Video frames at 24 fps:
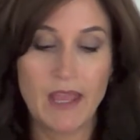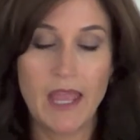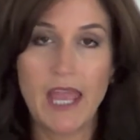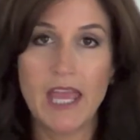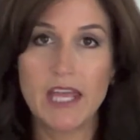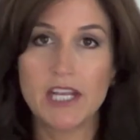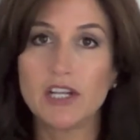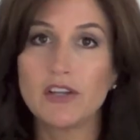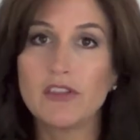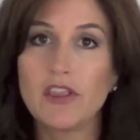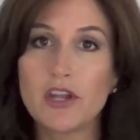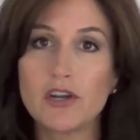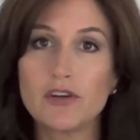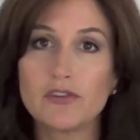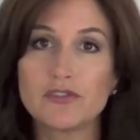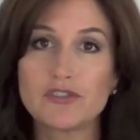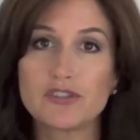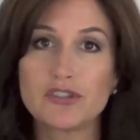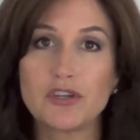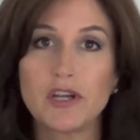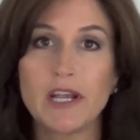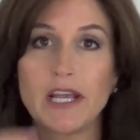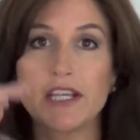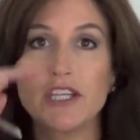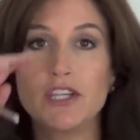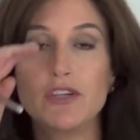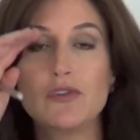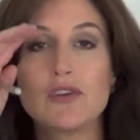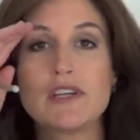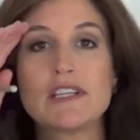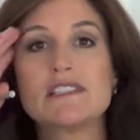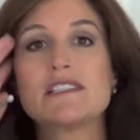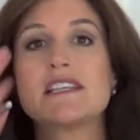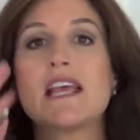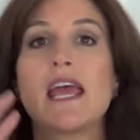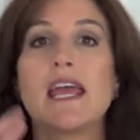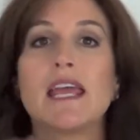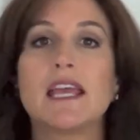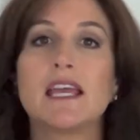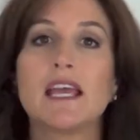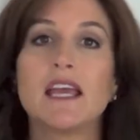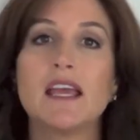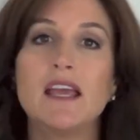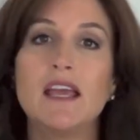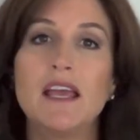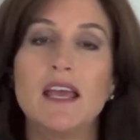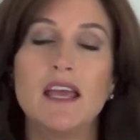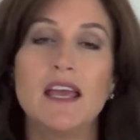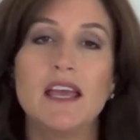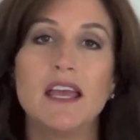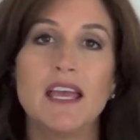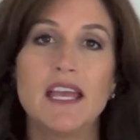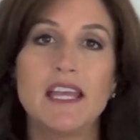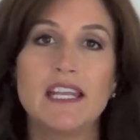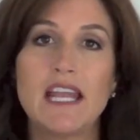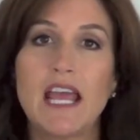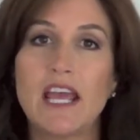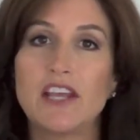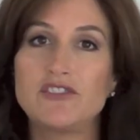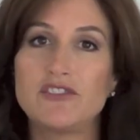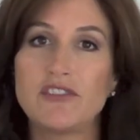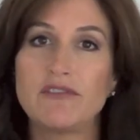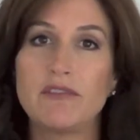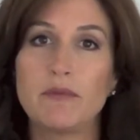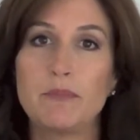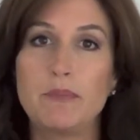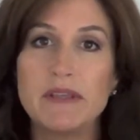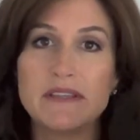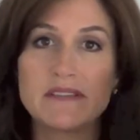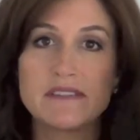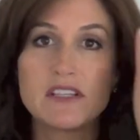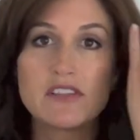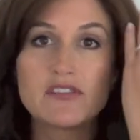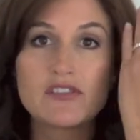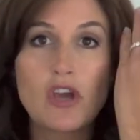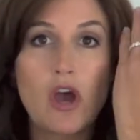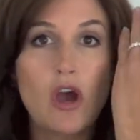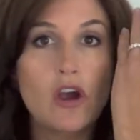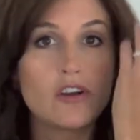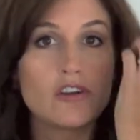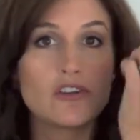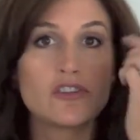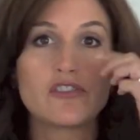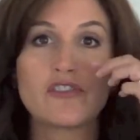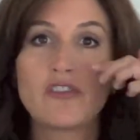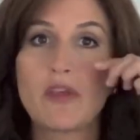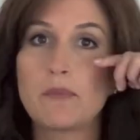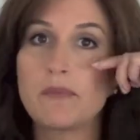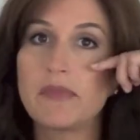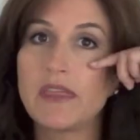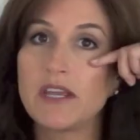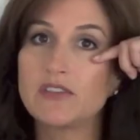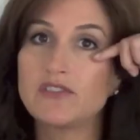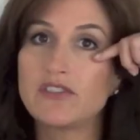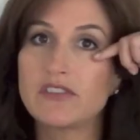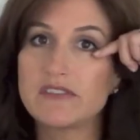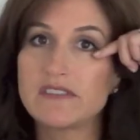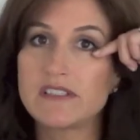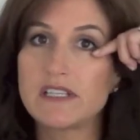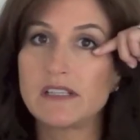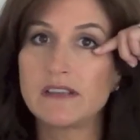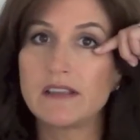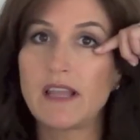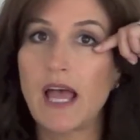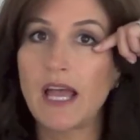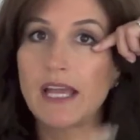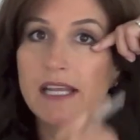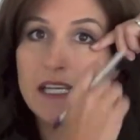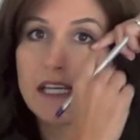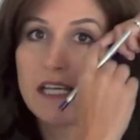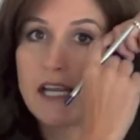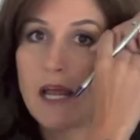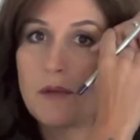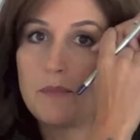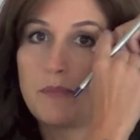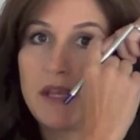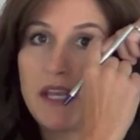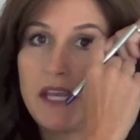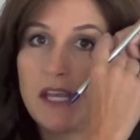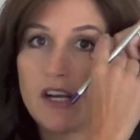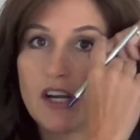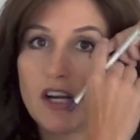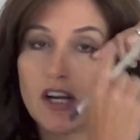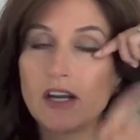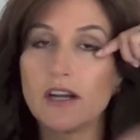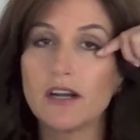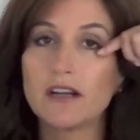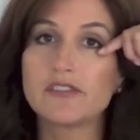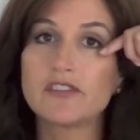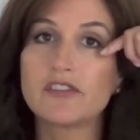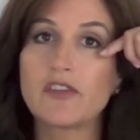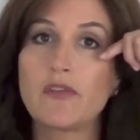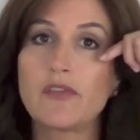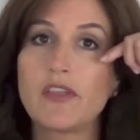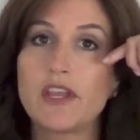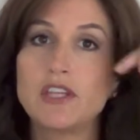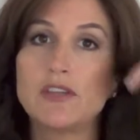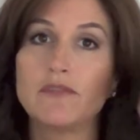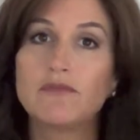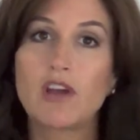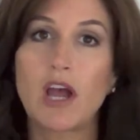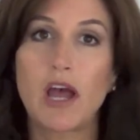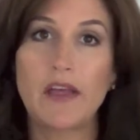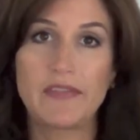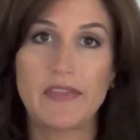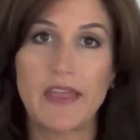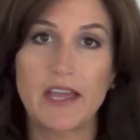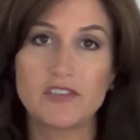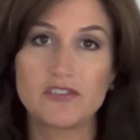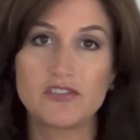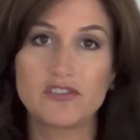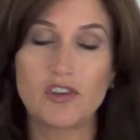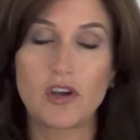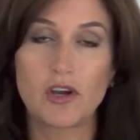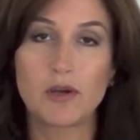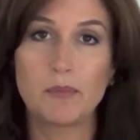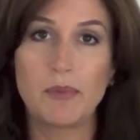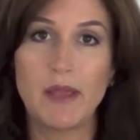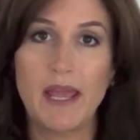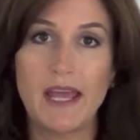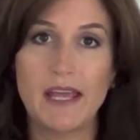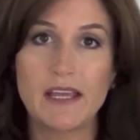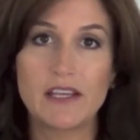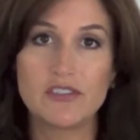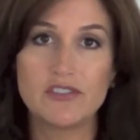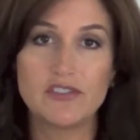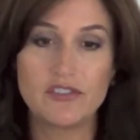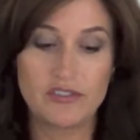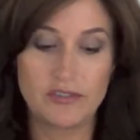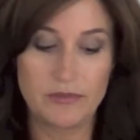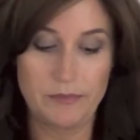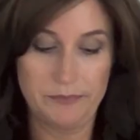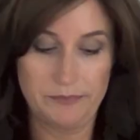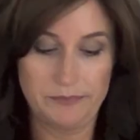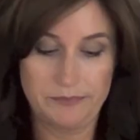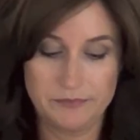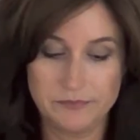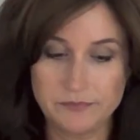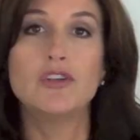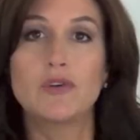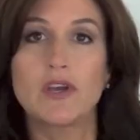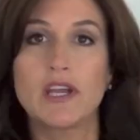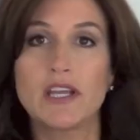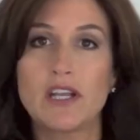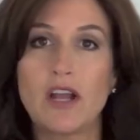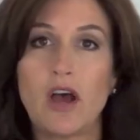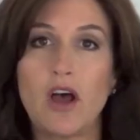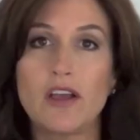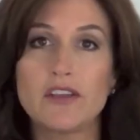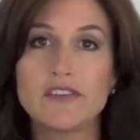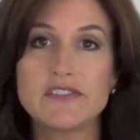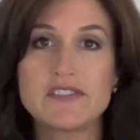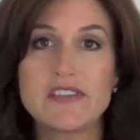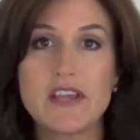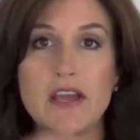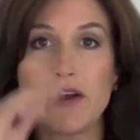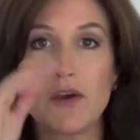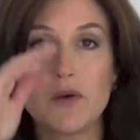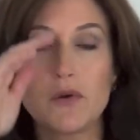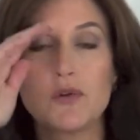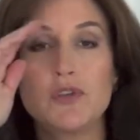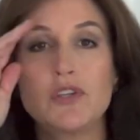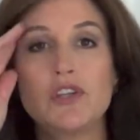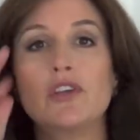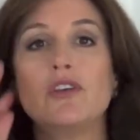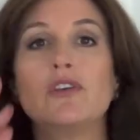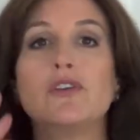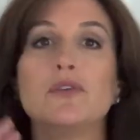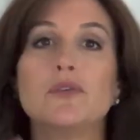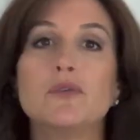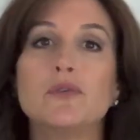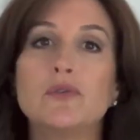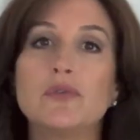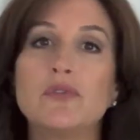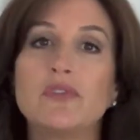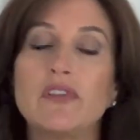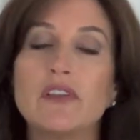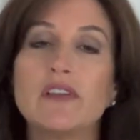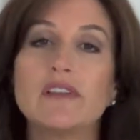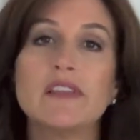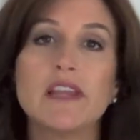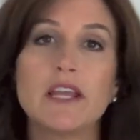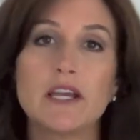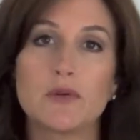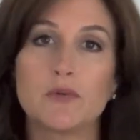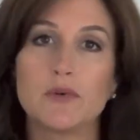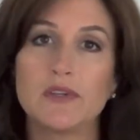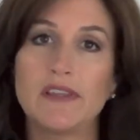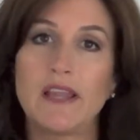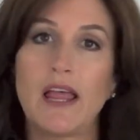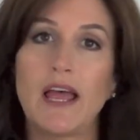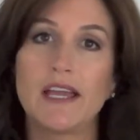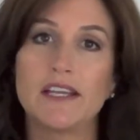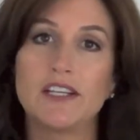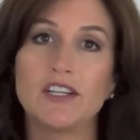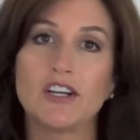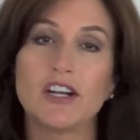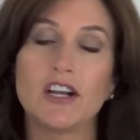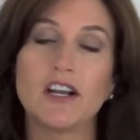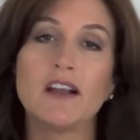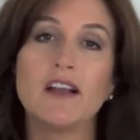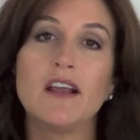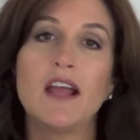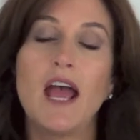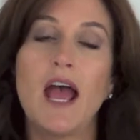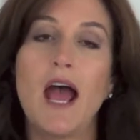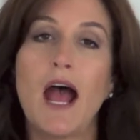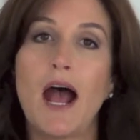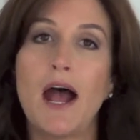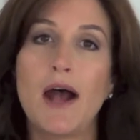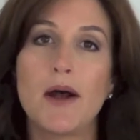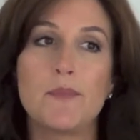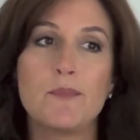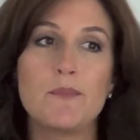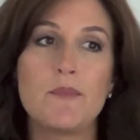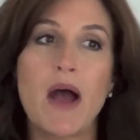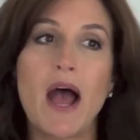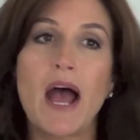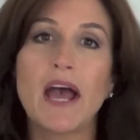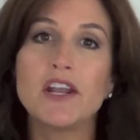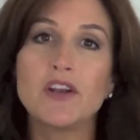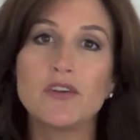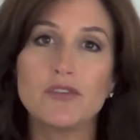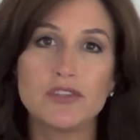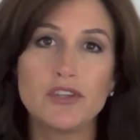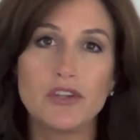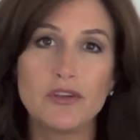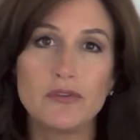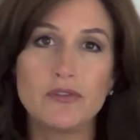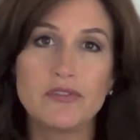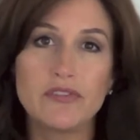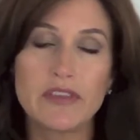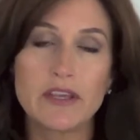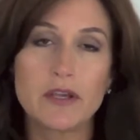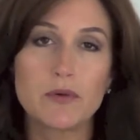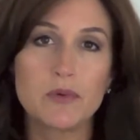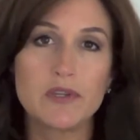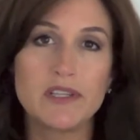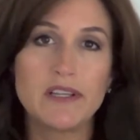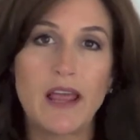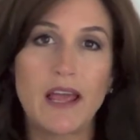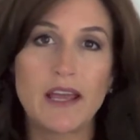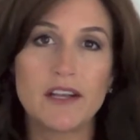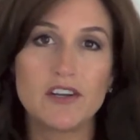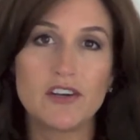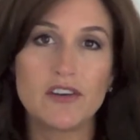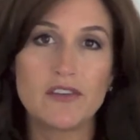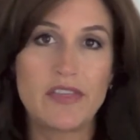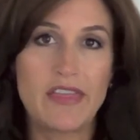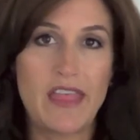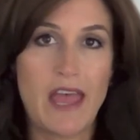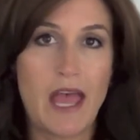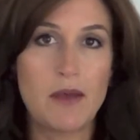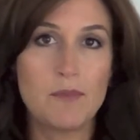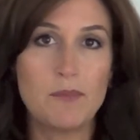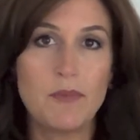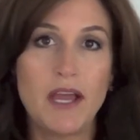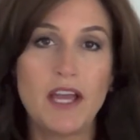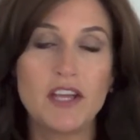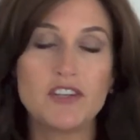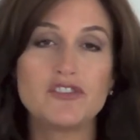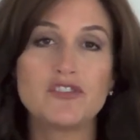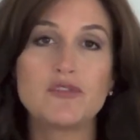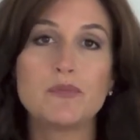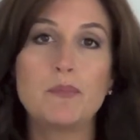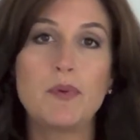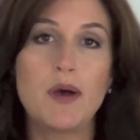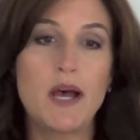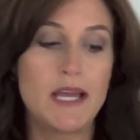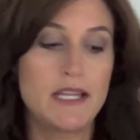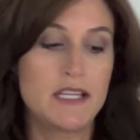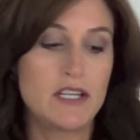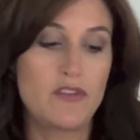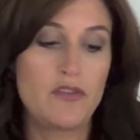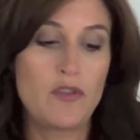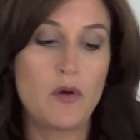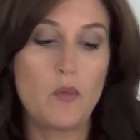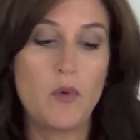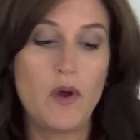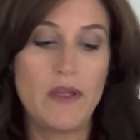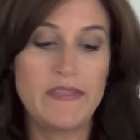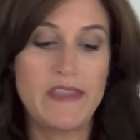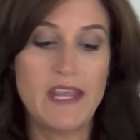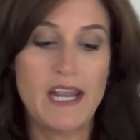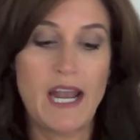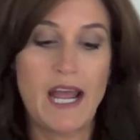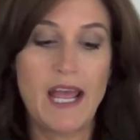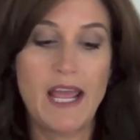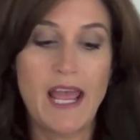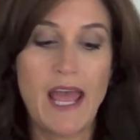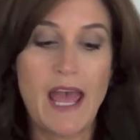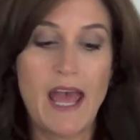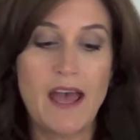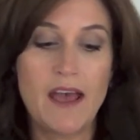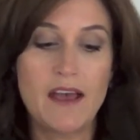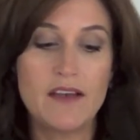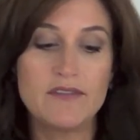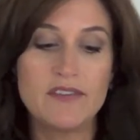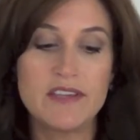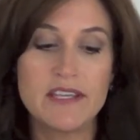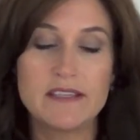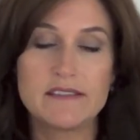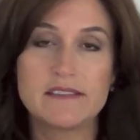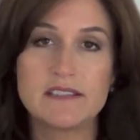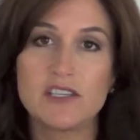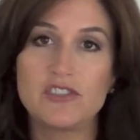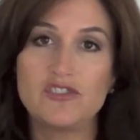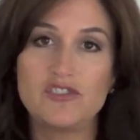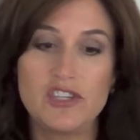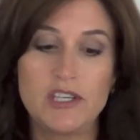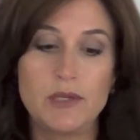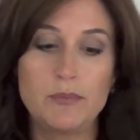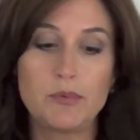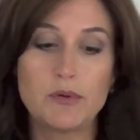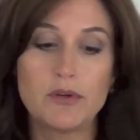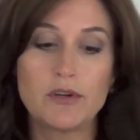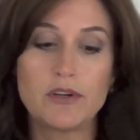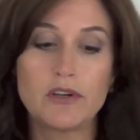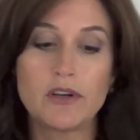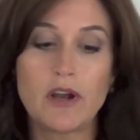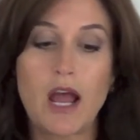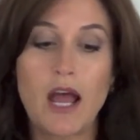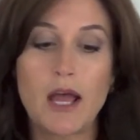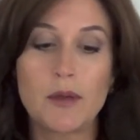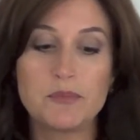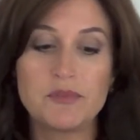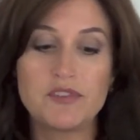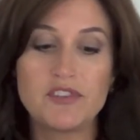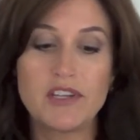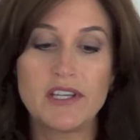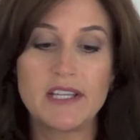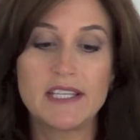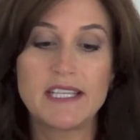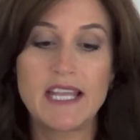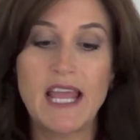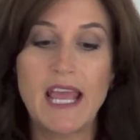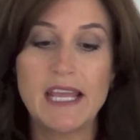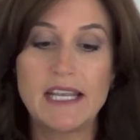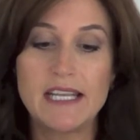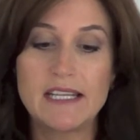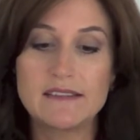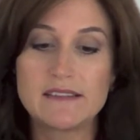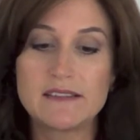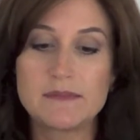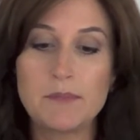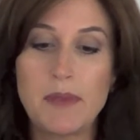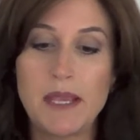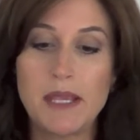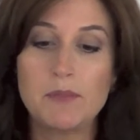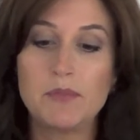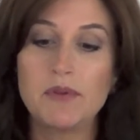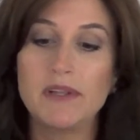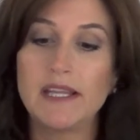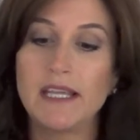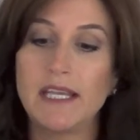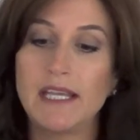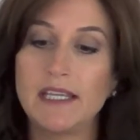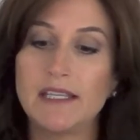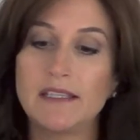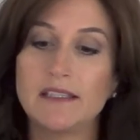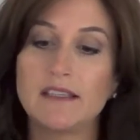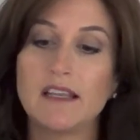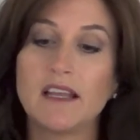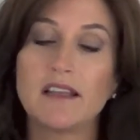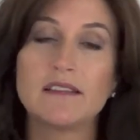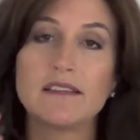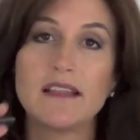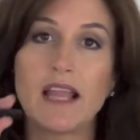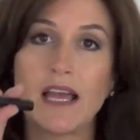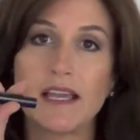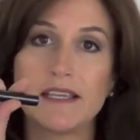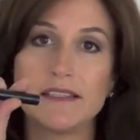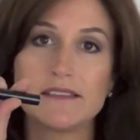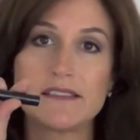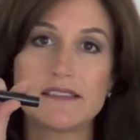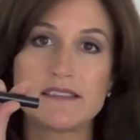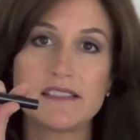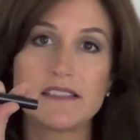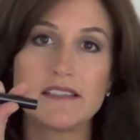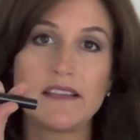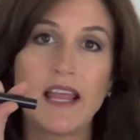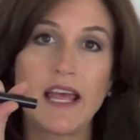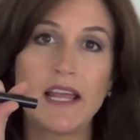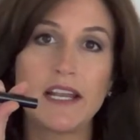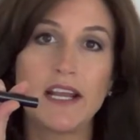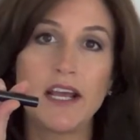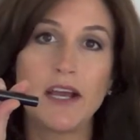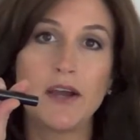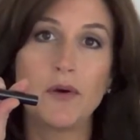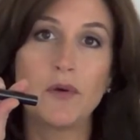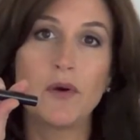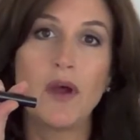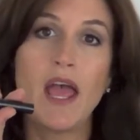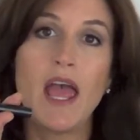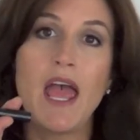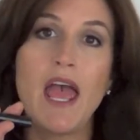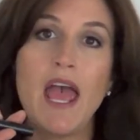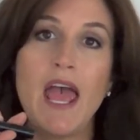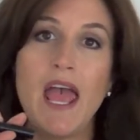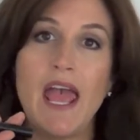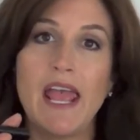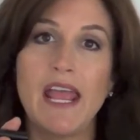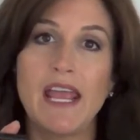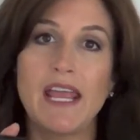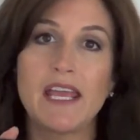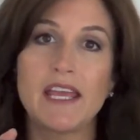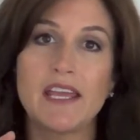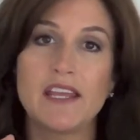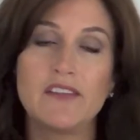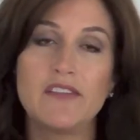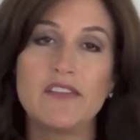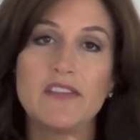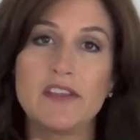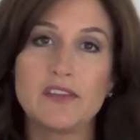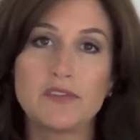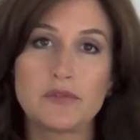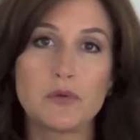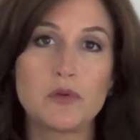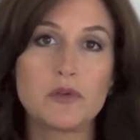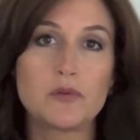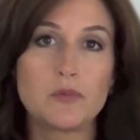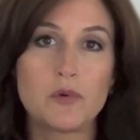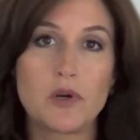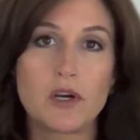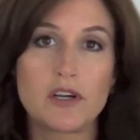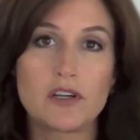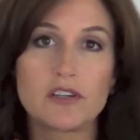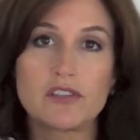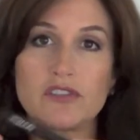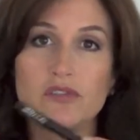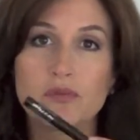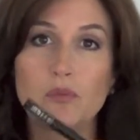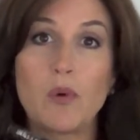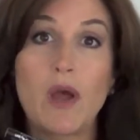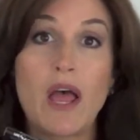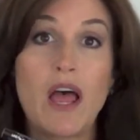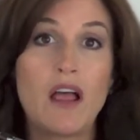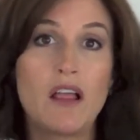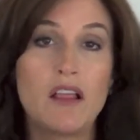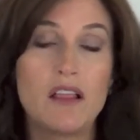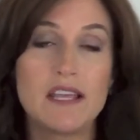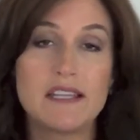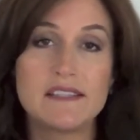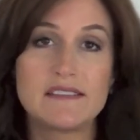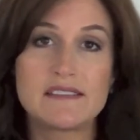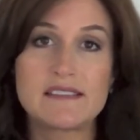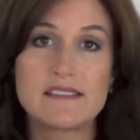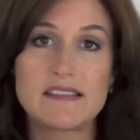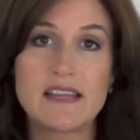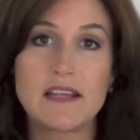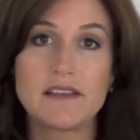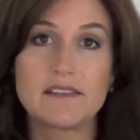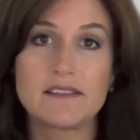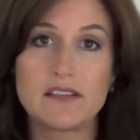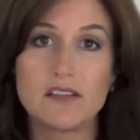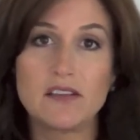And a little trick, you can take an edge of a business card or something just to line it up here so that you've got that sharp edge. You can also use liquid liner. I don't use liquid liner that much, but the one that I have is a cheaper option, and it's Maybelline Line Stiletto, and this one works well and stays